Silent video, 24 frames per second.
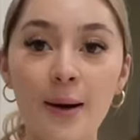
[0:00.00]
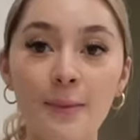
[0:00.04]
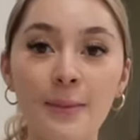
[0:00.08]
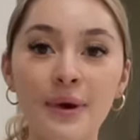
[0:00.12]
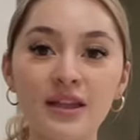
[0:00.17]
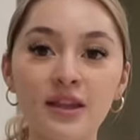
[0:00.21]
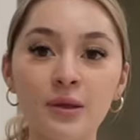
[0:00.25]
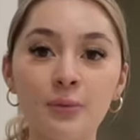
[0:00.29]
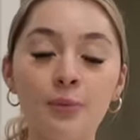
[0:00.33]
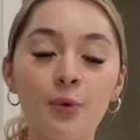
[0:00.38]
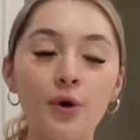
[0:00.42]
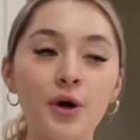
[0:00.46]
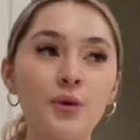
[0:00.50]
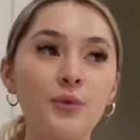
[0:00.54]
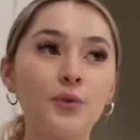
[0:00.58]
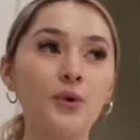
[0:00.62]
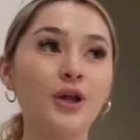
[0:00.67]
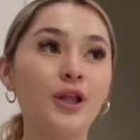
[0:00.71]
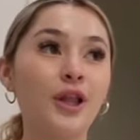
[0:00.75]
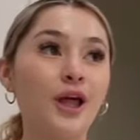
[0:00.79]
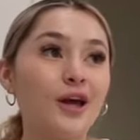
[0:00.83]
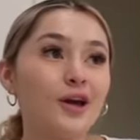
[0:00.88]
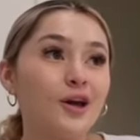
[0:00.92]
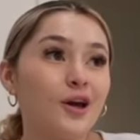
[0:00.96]
I'm at the point
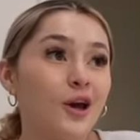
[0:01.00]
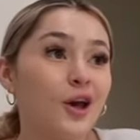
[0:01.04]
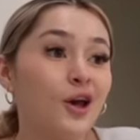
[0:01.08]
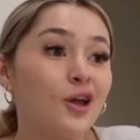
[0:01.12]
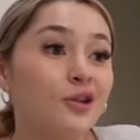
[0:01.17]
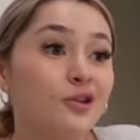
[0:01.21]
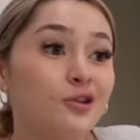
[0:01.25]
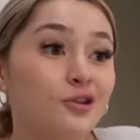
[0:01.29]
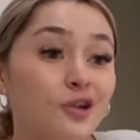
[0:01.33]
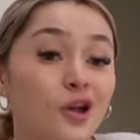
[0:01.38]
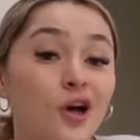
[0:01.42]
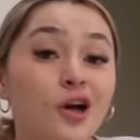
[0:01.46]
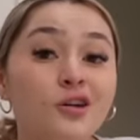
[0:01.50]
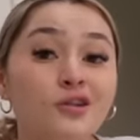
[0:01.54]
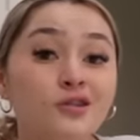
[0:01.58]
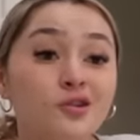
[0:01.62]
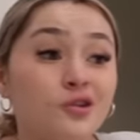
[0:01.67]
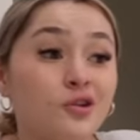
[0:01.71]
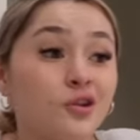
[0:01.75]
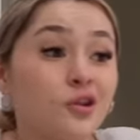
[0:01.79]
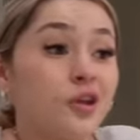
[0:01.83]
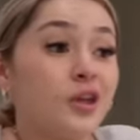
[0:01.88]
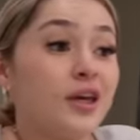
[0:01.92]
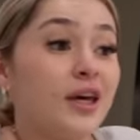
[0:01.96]
where like, it
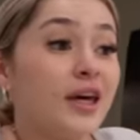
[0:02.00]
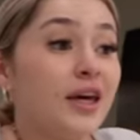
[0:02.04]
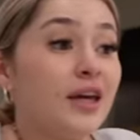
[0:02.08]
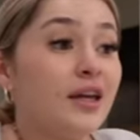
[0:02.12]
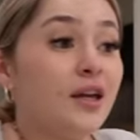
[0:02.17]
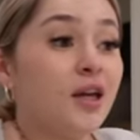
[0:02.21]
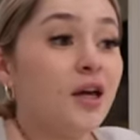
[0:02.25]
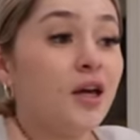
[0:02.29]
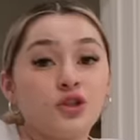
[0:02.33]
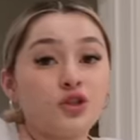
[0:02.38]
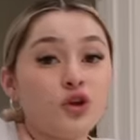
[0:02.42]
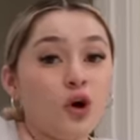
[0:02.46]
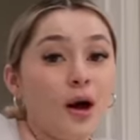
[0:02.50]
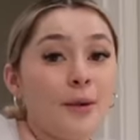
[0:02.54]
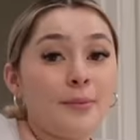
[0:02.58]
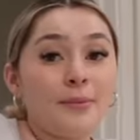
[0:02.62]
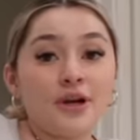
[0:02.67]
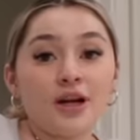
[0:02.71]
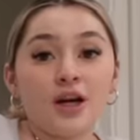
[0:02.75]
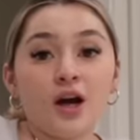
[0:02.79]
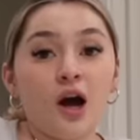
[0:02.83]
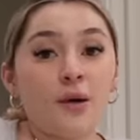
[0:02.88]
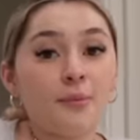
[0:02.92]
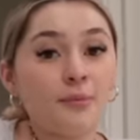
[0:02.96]
looks clean, so
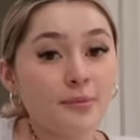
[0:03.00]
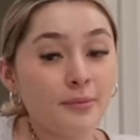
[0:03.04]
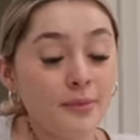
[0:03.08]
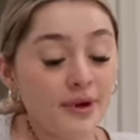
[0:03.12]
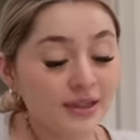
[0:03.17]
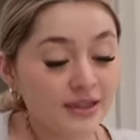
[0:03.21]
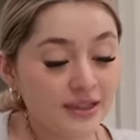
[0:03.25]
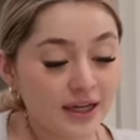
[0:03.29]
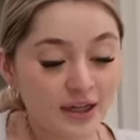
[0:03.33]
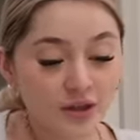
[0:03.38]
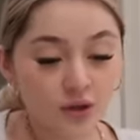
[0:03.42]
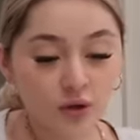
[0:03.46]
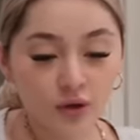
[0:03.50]
I'm gonna compromise that